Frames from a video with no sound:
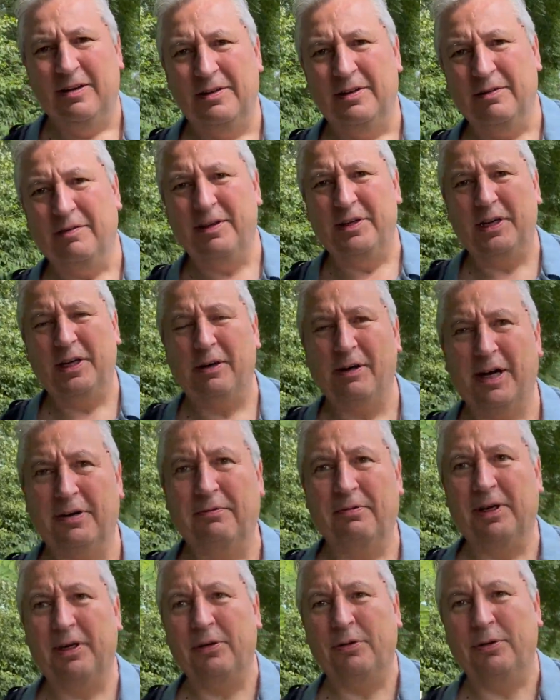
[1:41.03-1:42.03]
video hadn't
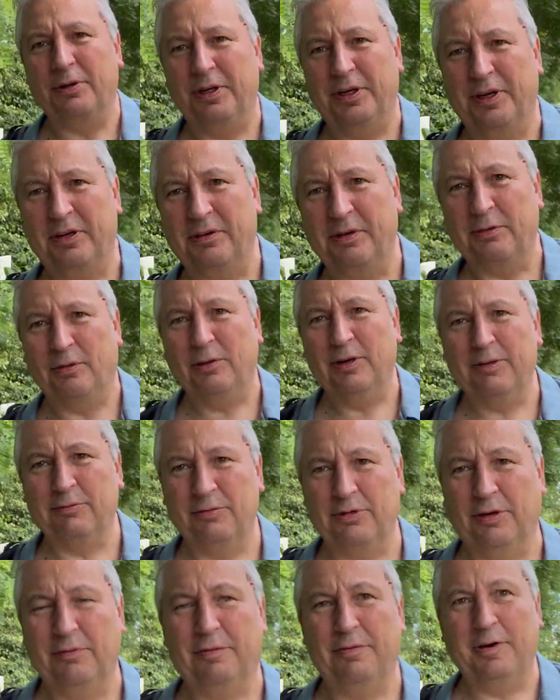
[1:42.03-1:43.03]
recorded at all. It
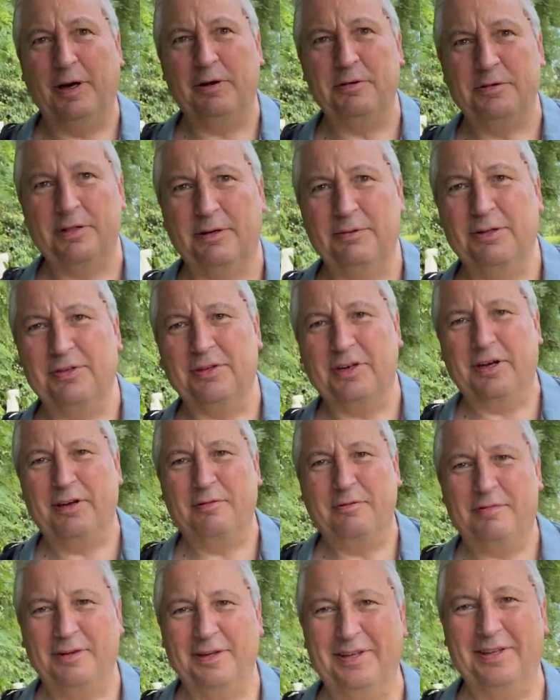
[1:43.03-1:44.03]
was on photo instead
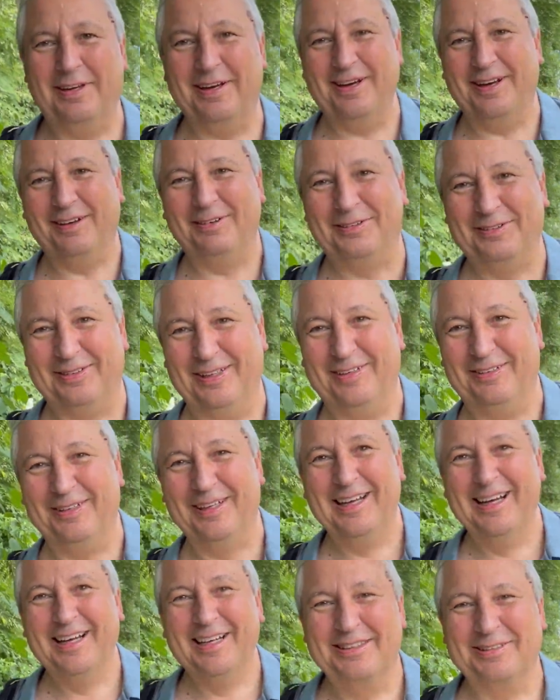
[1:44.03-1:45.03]
of video, so
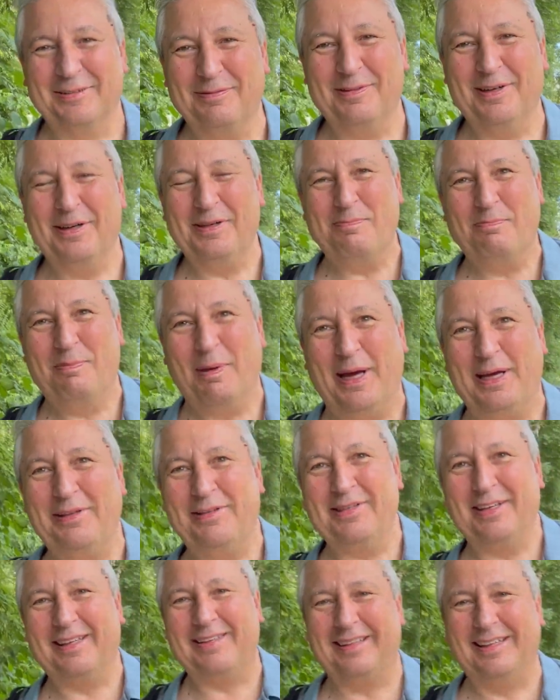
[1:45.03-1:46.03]
some very
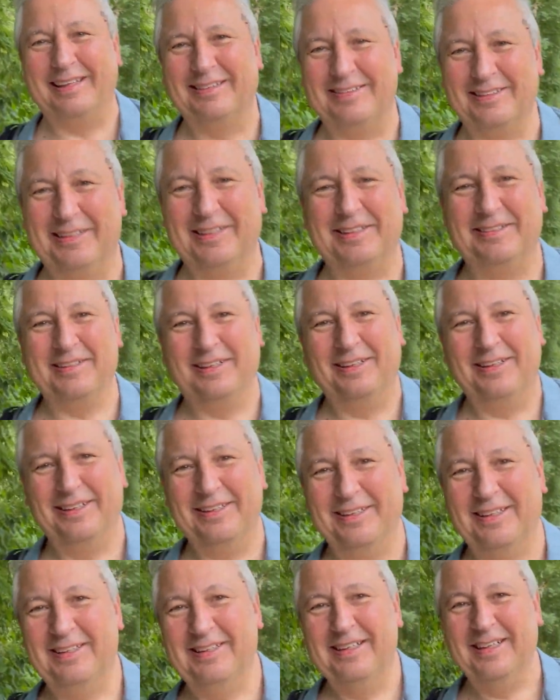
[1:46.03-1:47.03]
basic things I need to
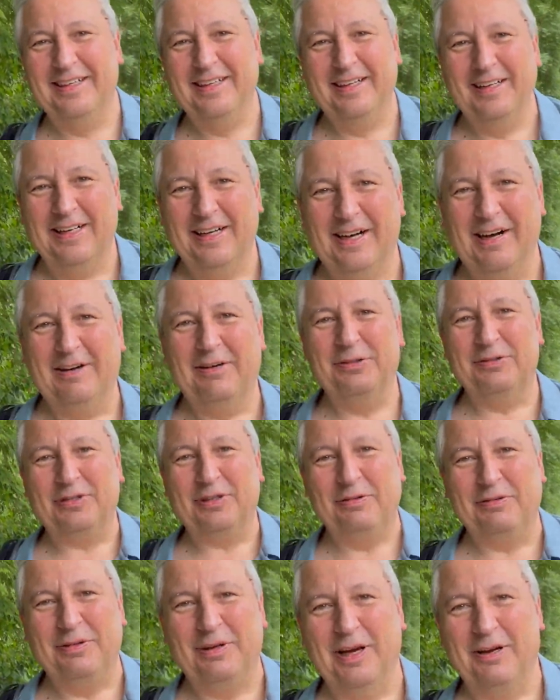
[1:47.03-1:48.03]
learn. I
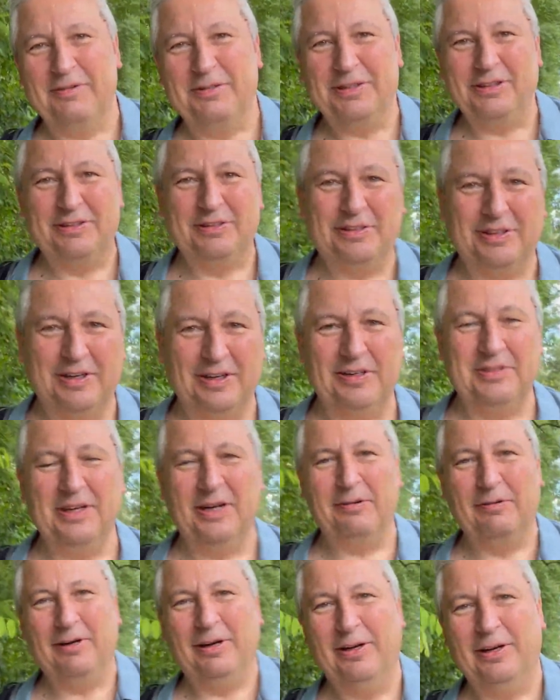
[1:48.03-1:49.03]
also noticed that I
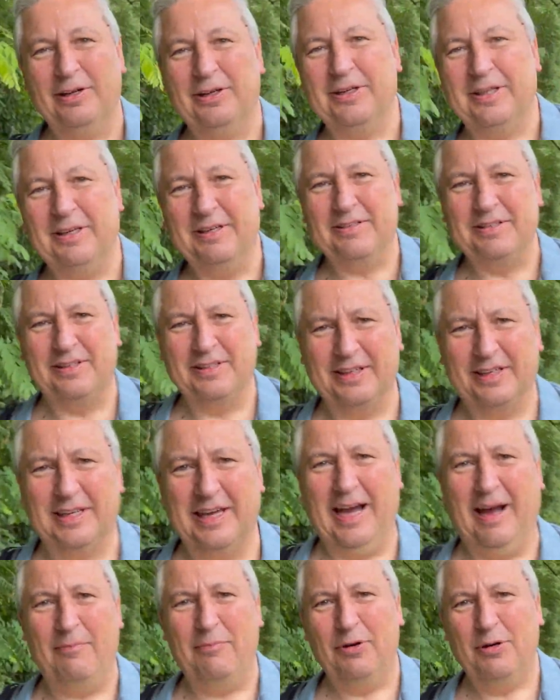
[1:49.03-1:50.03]
don't look into the
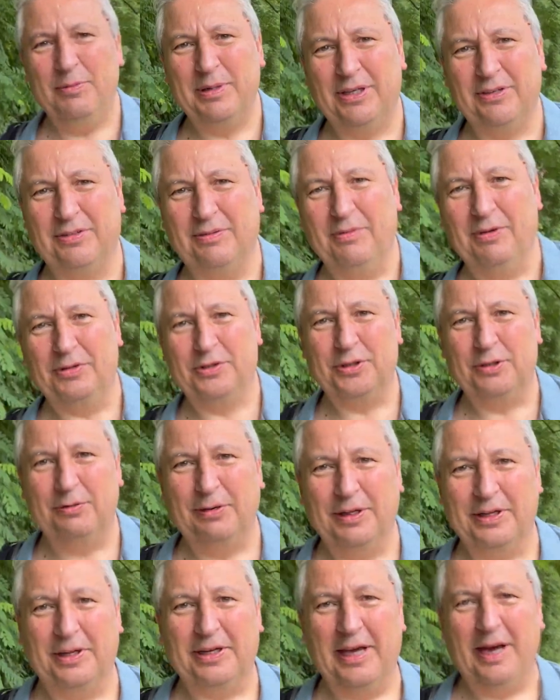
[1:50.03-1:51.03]
camera because I'm not sure
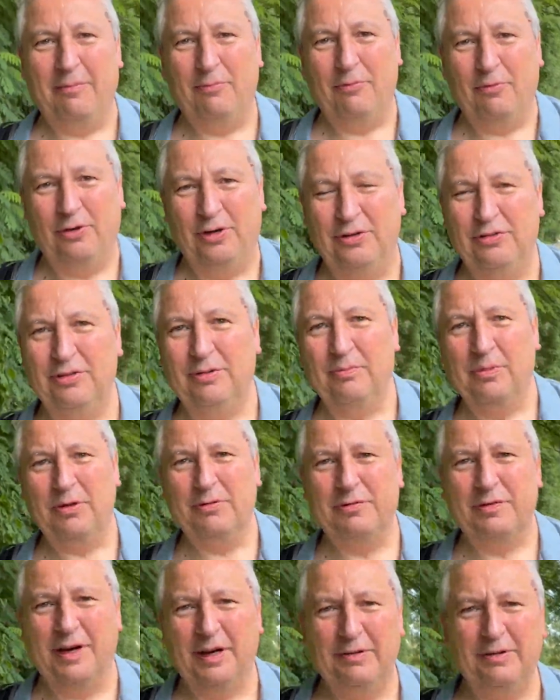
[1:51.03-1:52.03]
where the camera is on my
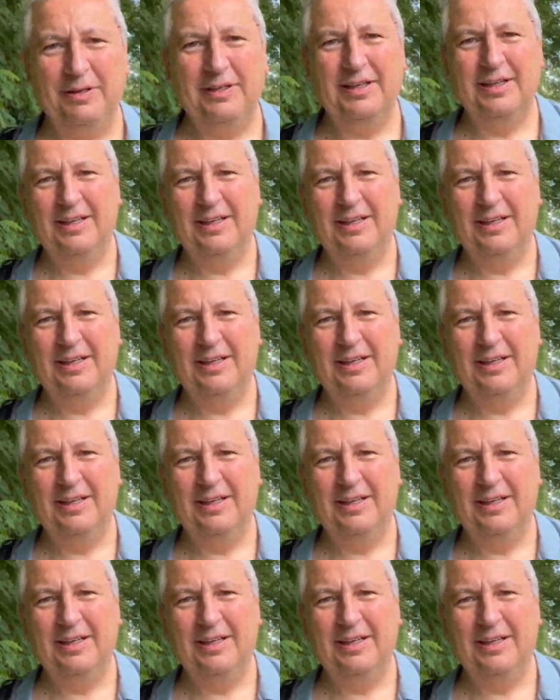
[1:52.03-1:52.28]
phone,